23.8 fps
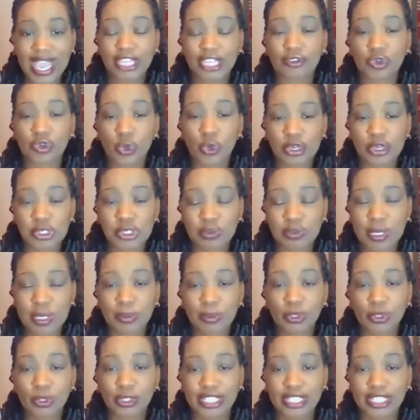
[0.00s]
And of course,
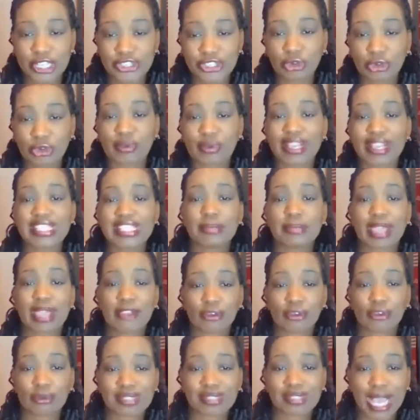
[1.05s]
people look at your
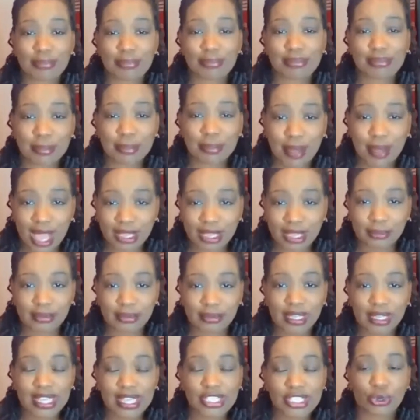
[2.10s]
resume from top to
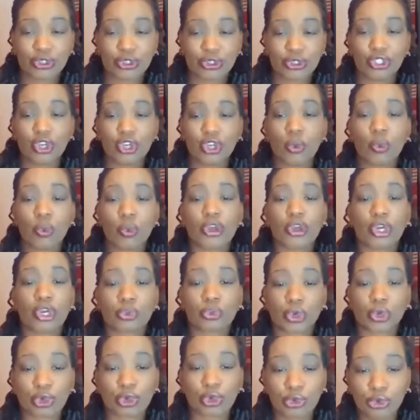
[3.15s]
bottom. So you don't want
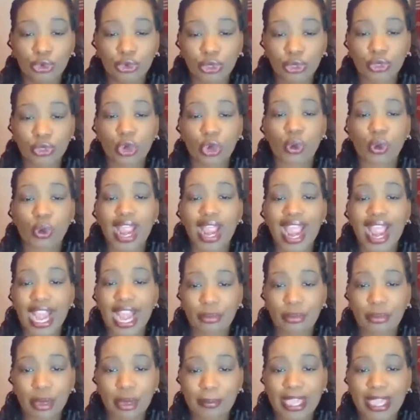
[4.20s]
a recruiter or a
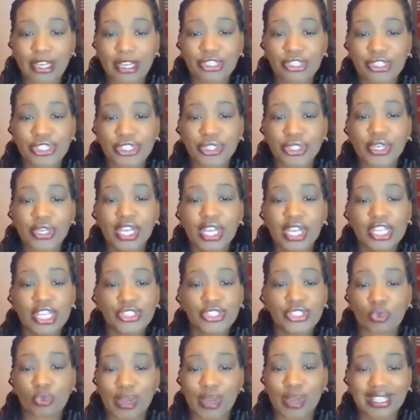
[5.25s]
hiring manager
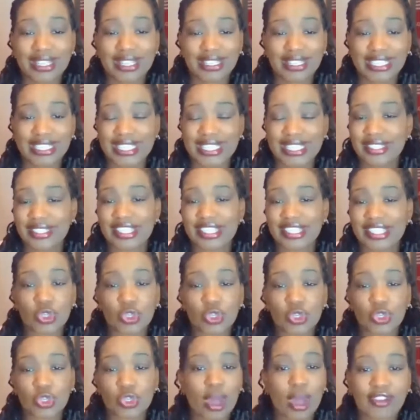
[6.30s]
to readily
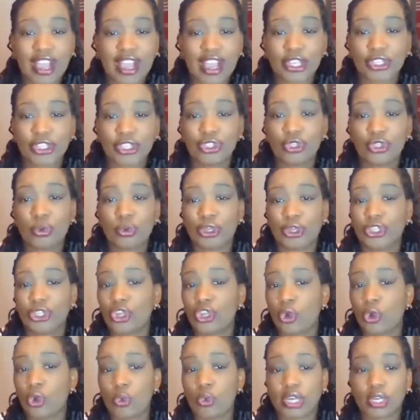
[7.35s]
disqualify you, or
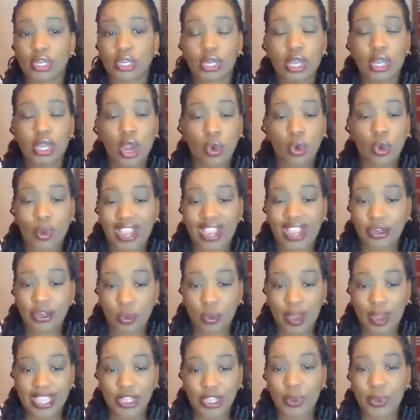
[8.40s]
you don't want to right
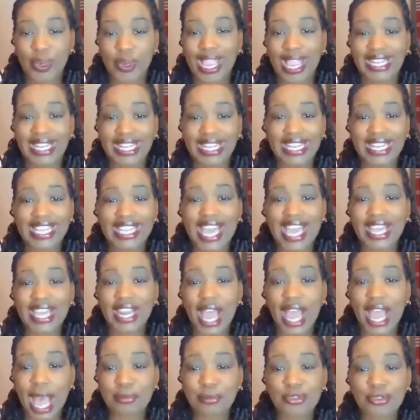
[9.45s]
away create any
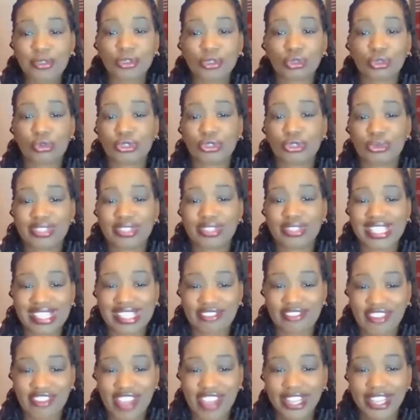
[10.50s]
kind of obstacles or
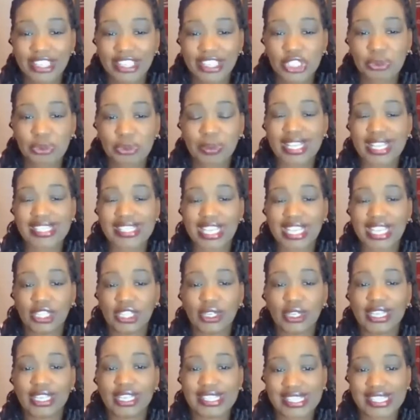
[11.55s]
disadvantage because they
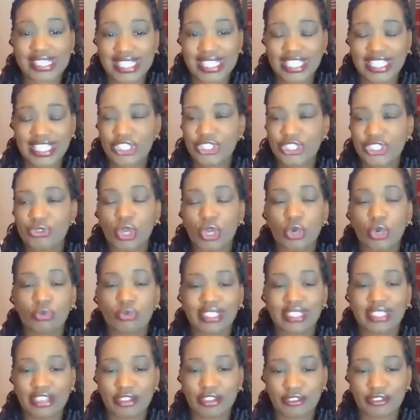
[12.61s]
look and see that you
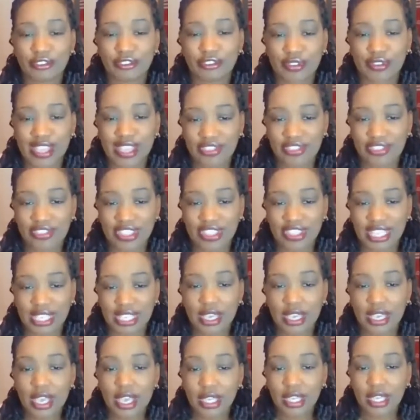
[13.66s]
don't live in
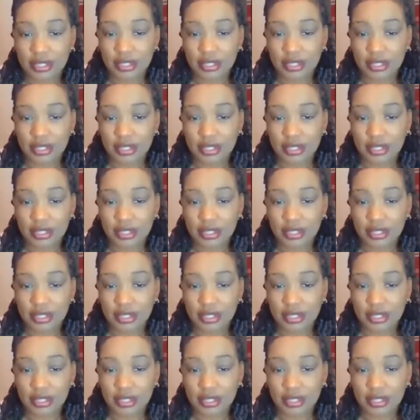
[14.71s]
the